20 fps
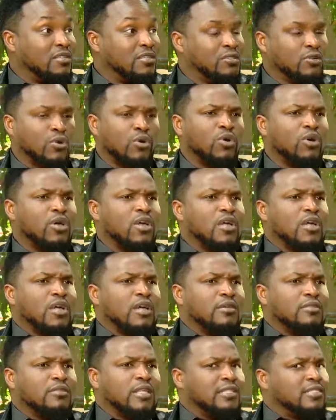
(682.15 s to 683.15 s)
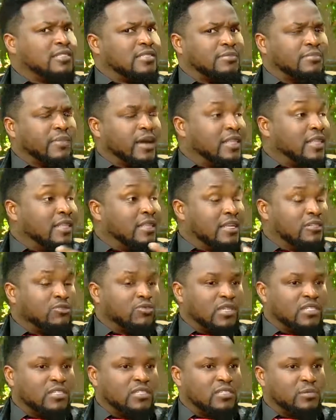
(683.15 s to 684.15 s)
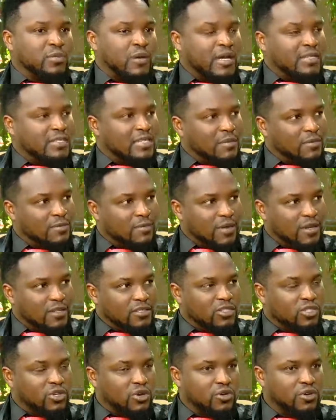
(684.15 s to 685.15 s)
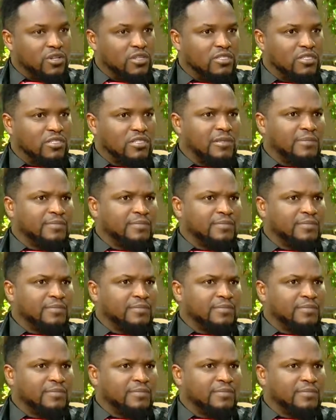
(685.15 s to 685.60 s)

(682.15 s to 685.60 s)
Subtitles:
So that's what inspires some of my stories.